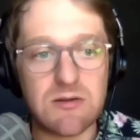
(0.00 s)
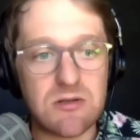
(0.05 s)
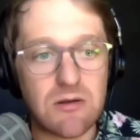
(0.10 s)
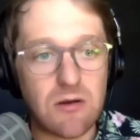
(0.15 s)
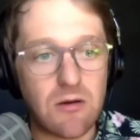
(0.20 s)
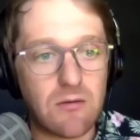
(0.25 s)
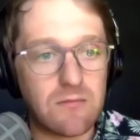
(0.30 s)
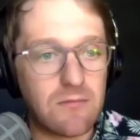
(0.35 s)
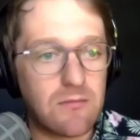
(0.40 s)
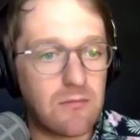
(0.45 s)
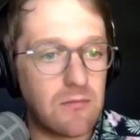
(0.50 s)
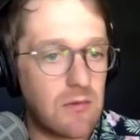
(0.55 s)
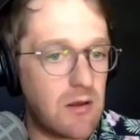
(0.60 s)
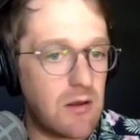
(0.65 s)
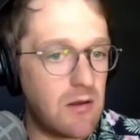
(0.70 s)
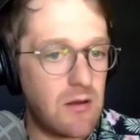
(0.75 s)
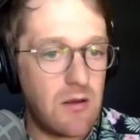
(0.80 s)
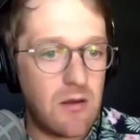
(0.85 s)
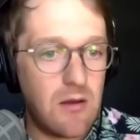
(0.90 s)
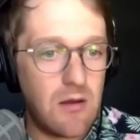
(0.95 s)
So
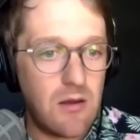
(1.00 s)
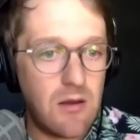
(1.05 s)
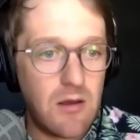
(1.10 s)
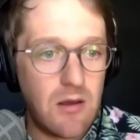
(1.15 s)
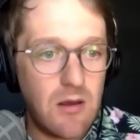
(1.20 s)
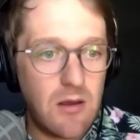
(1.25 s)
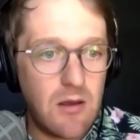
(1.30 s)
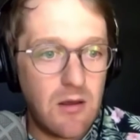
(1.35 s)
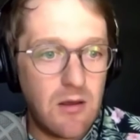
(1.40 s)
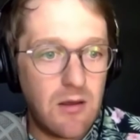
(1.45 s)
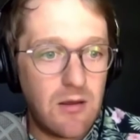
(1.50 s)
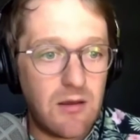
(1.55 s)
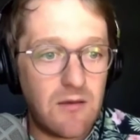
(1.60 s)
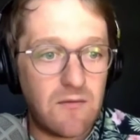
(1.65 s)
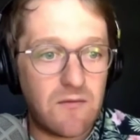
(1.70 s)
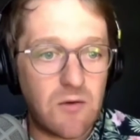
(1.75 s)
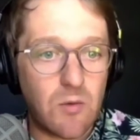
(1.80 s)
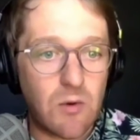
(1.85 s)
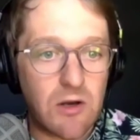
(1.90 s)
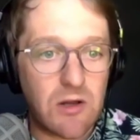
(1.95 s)

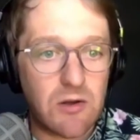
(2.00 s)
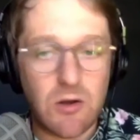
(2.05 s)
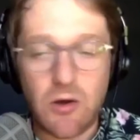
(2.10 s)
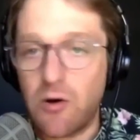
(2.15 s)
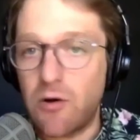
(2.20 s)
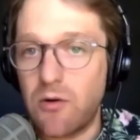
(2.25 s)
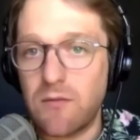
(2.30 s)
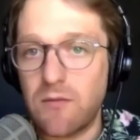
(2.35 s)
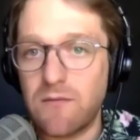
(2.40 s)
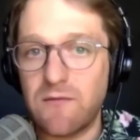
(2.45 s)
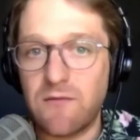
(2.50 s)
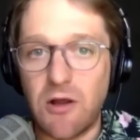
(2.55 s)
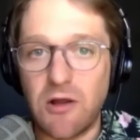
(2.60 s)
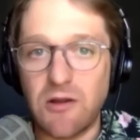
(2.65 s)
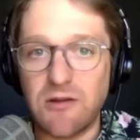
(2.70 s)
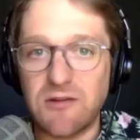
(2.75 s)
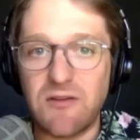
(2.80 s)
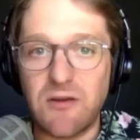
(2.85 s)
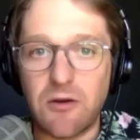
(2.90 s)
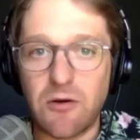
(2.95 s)
if you want to go
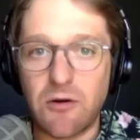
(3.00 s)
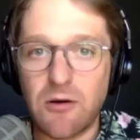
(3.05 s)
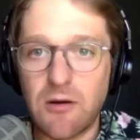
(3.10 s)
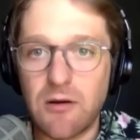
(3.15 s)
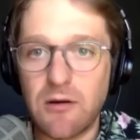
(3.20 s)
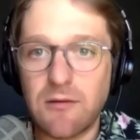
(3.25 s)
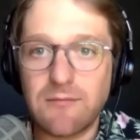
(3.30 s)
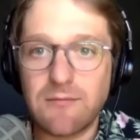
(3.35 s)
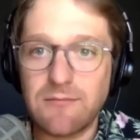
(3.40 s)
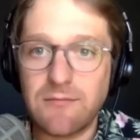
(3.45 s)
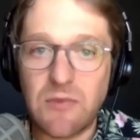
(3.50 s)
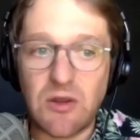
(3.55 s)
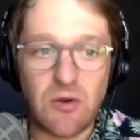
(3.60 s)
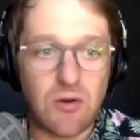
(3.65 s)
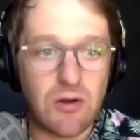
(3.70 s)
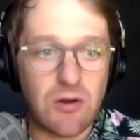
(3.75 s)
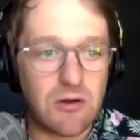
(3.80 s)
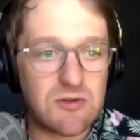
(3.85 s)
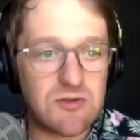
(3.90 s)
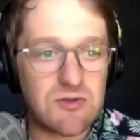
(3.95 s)
volunteer, you
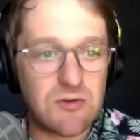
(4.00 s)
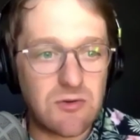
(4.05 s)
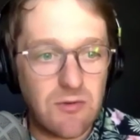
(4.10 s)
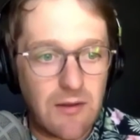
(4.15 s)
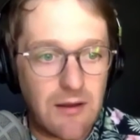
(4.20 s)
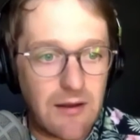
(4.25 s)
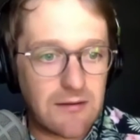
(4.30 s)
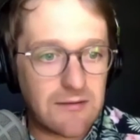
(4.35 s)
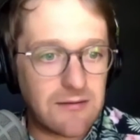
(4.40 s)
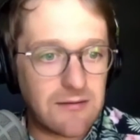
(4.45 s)
can also do that.